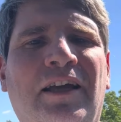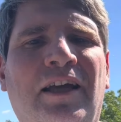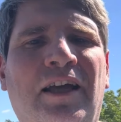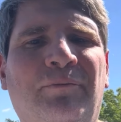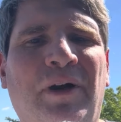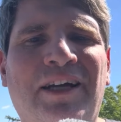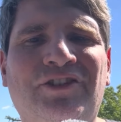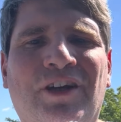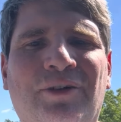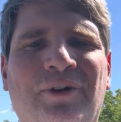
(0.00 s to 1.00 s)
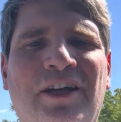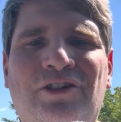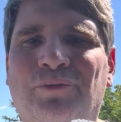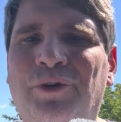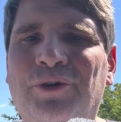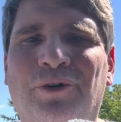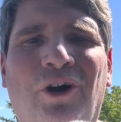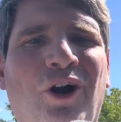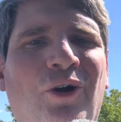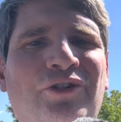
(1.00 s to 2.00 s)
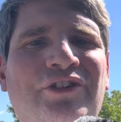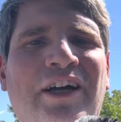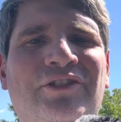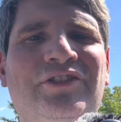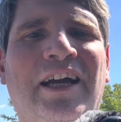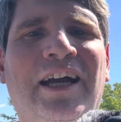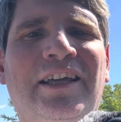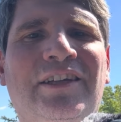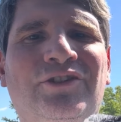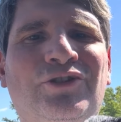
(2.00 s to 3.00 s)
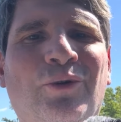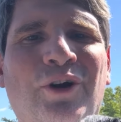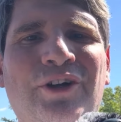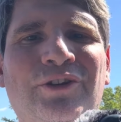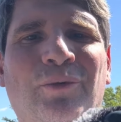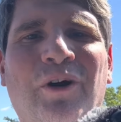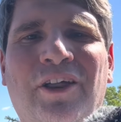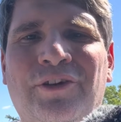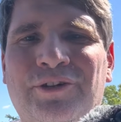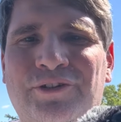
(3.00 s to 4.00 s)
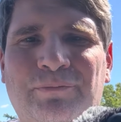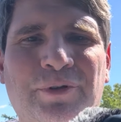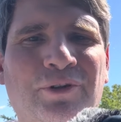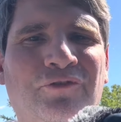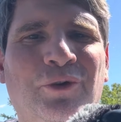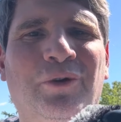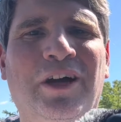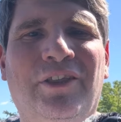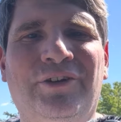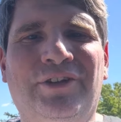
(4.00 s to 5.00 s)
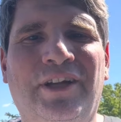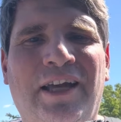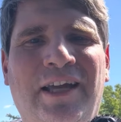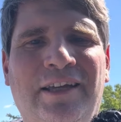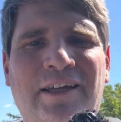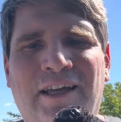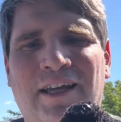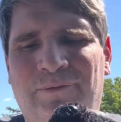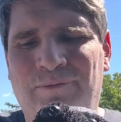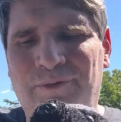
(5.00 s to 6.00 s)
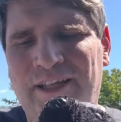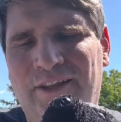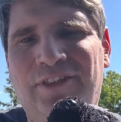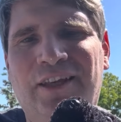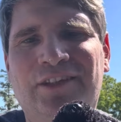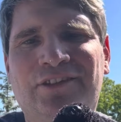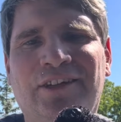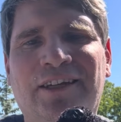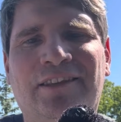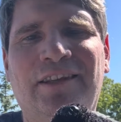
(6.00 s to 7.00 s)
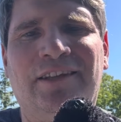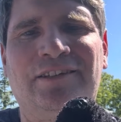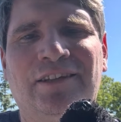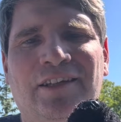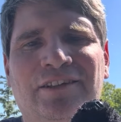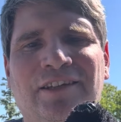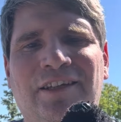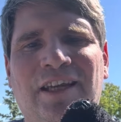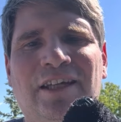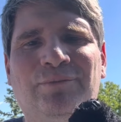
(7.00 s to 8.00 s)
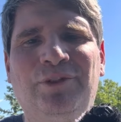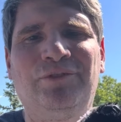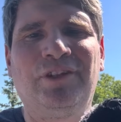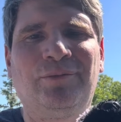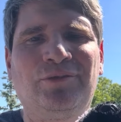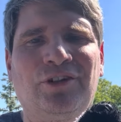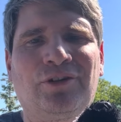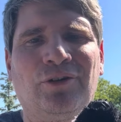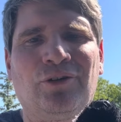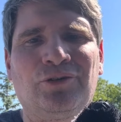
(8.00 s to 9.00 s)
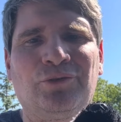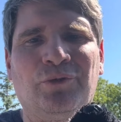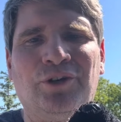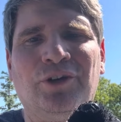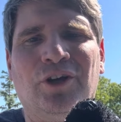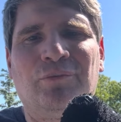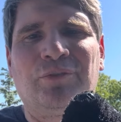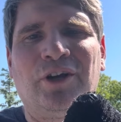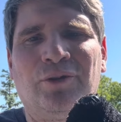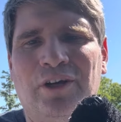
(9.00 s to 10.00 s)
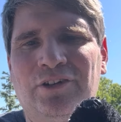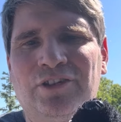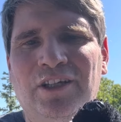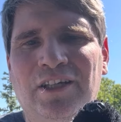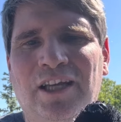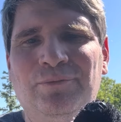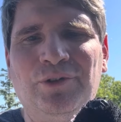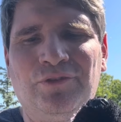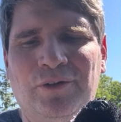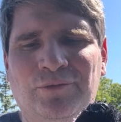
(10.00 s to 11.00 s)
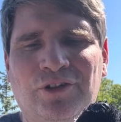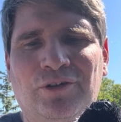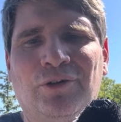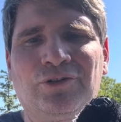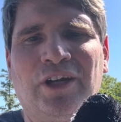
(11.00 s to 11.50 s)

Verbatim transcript: And my generation, we were always outside enjoying the weather. It's beautiful weather today. And we had things like this. Teenage Mutant Ninja Turtles and we play with our Teenage Mutant Ninja Turtles.